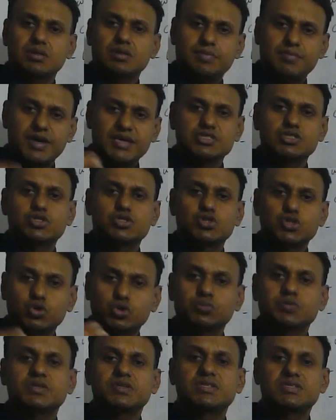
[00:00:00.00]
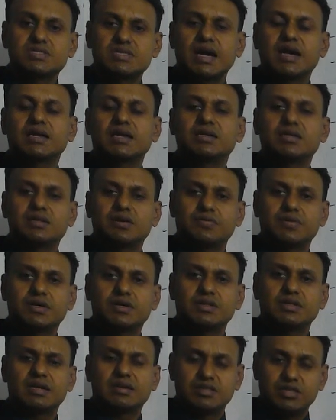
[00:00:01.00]
The messages should be designed in a way
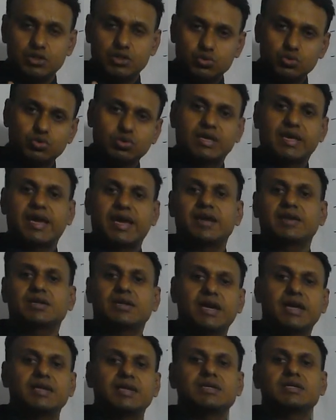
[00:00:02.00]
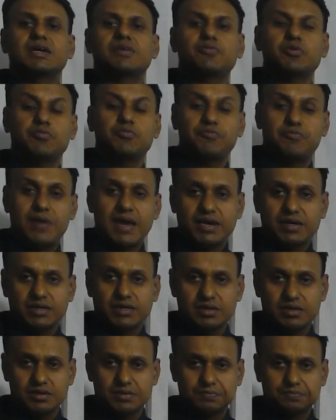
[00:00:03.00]
that they don't carry any type of
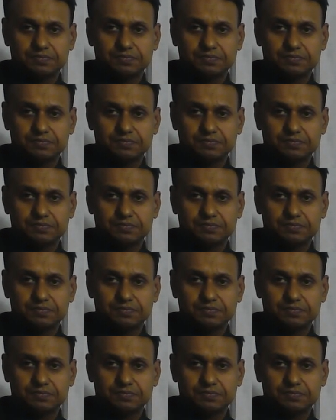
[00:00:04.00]
barrier,